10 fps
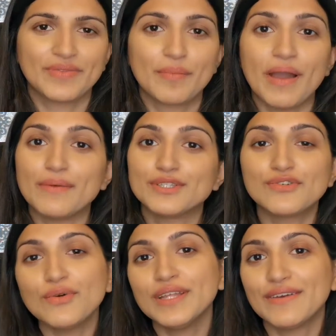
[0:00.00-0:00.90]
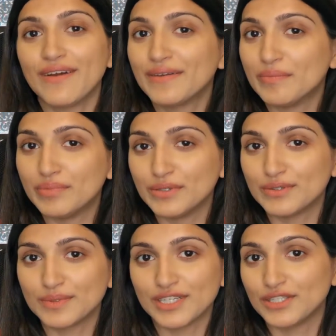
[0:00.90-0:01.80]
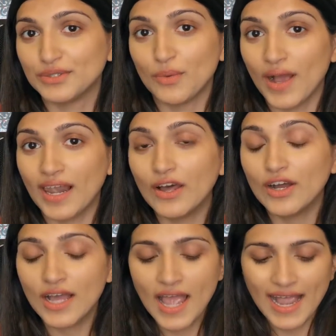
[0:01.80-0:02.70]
But I was strolling around in Boots, which I do quite a lot,